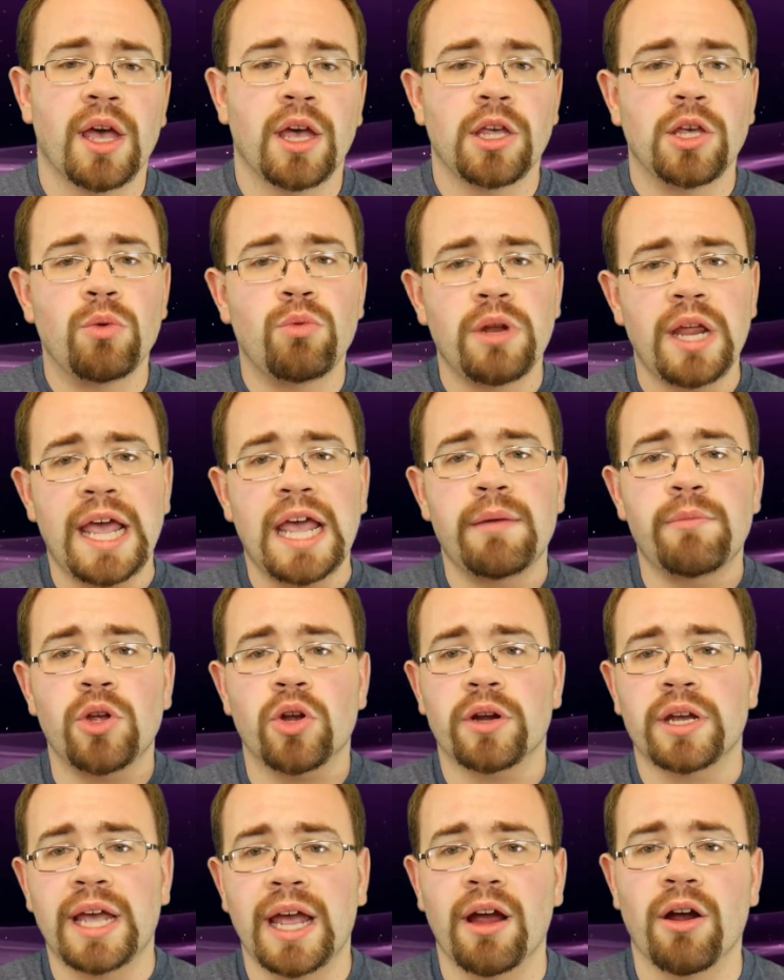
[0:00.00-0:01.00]
You name
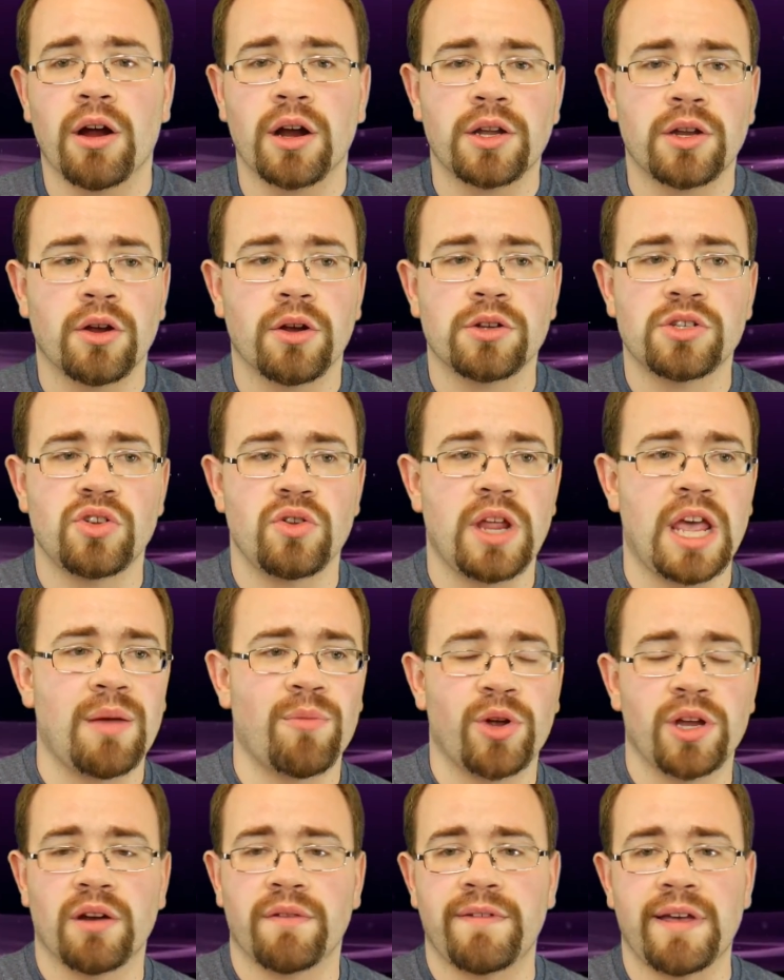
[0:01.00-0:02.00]
your characters, you name
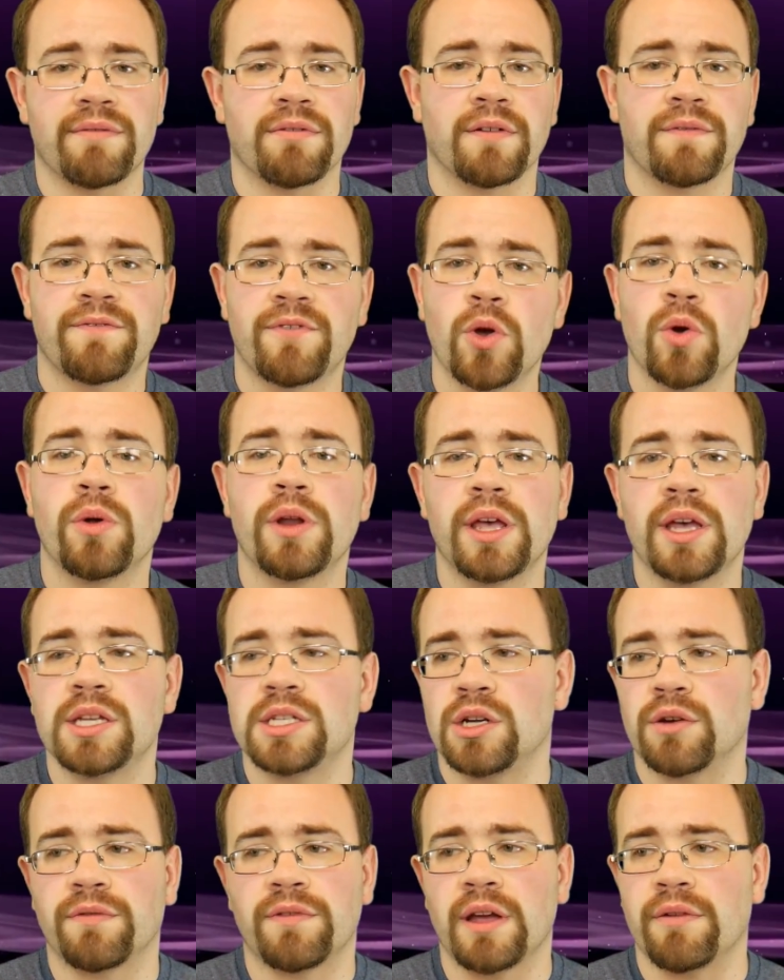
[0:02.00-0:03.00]
what your favorite food
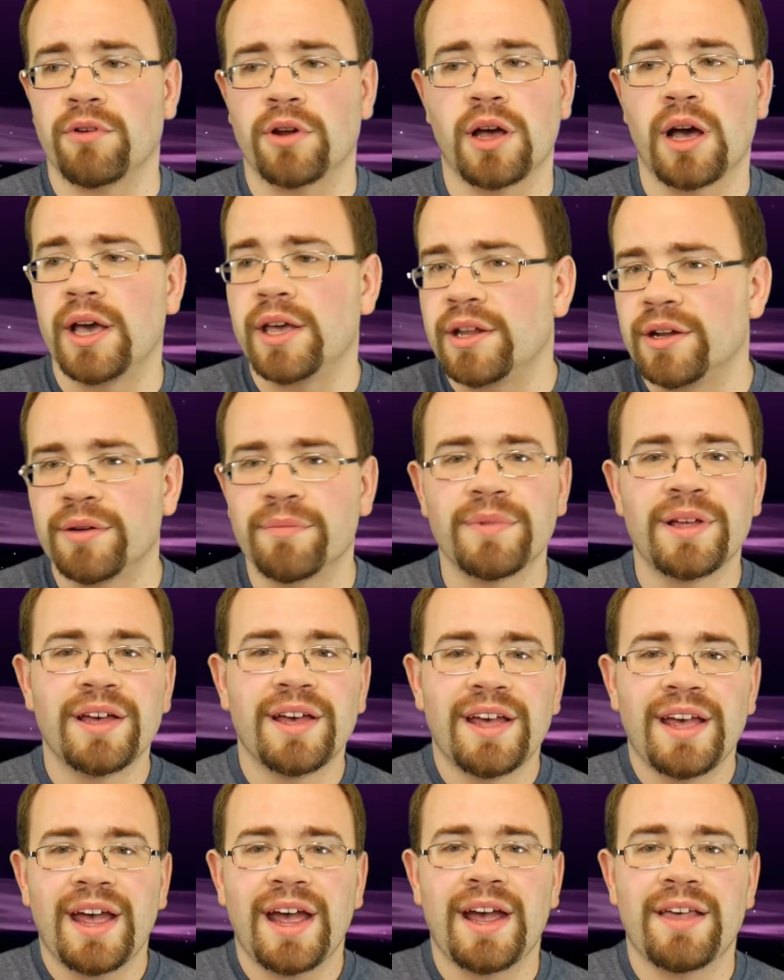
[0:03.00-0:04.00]
is, your favorite item,
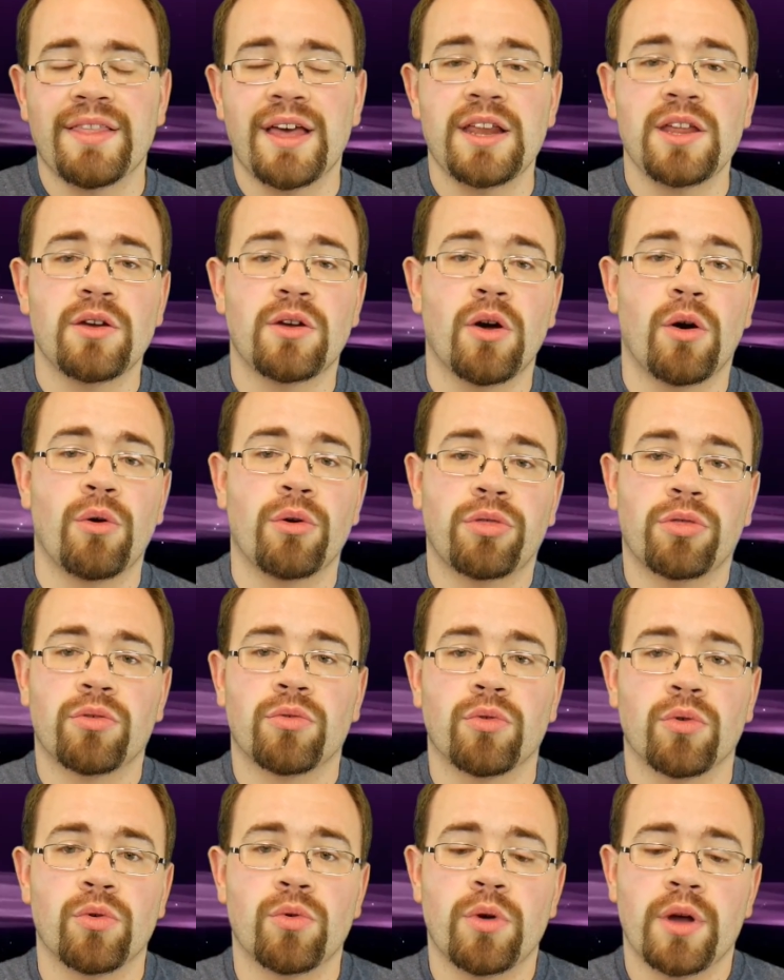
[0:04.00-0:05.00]
and then you go
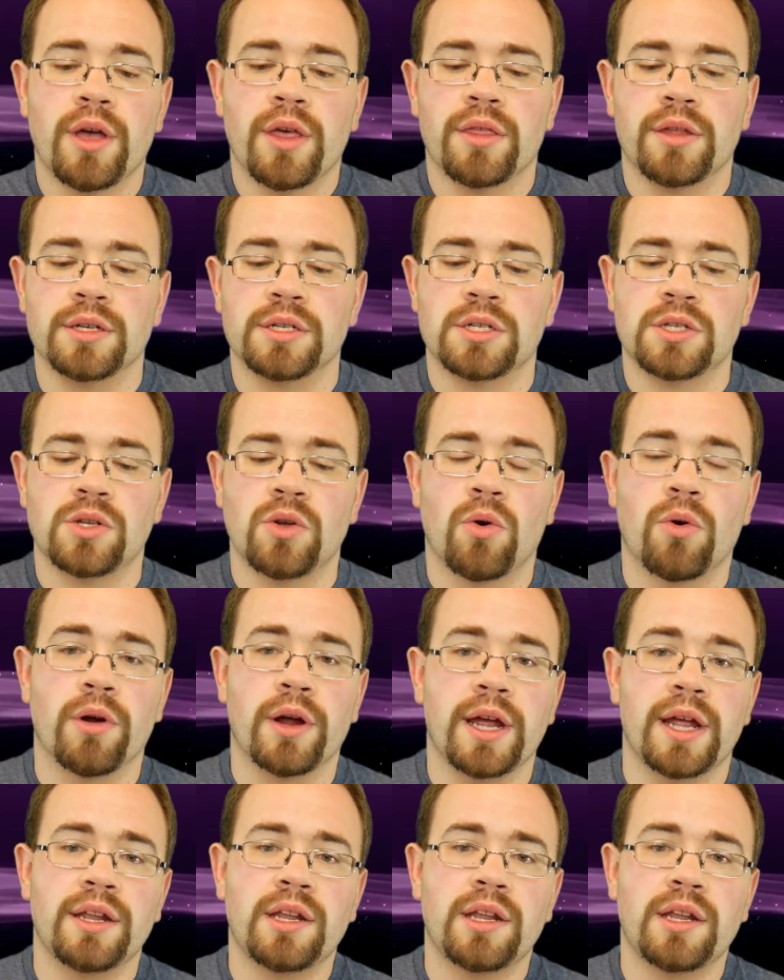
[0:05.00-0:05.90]
through the story.